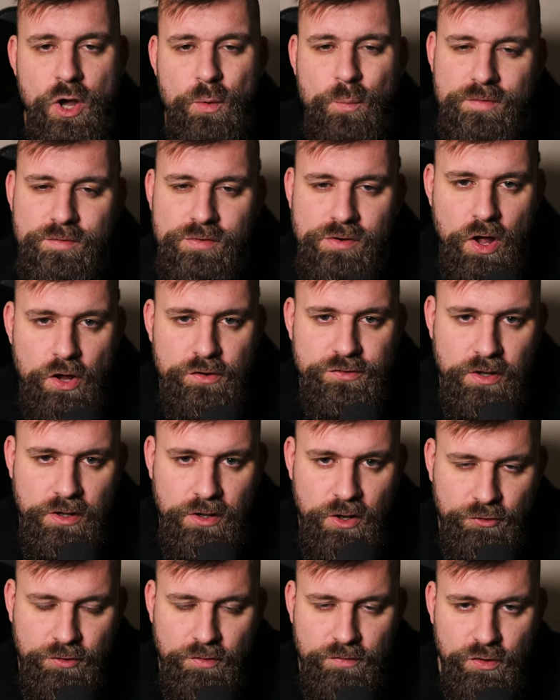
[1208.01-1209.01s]
we've lost a
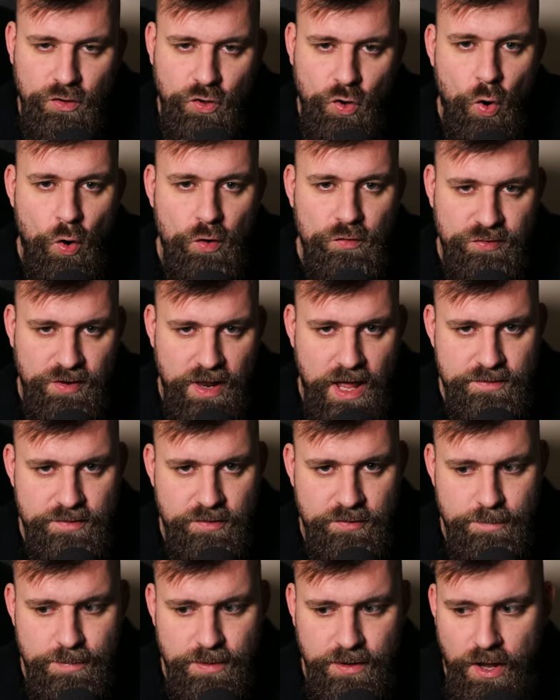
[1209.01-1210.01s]
lot of the core
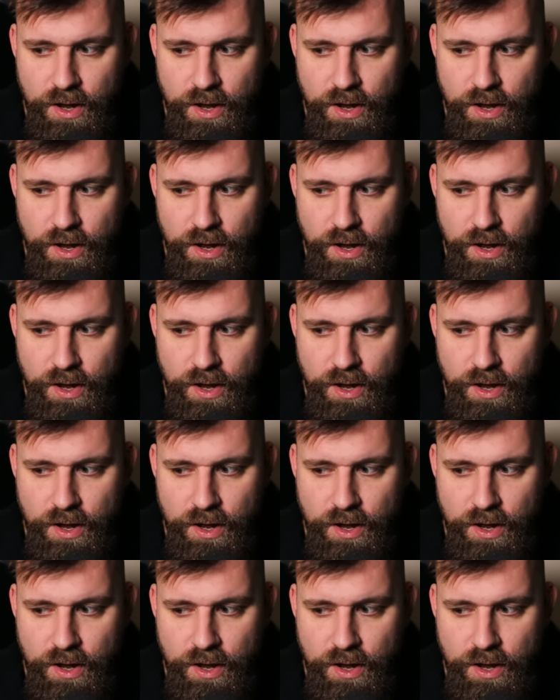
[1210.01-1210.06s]
flavour from the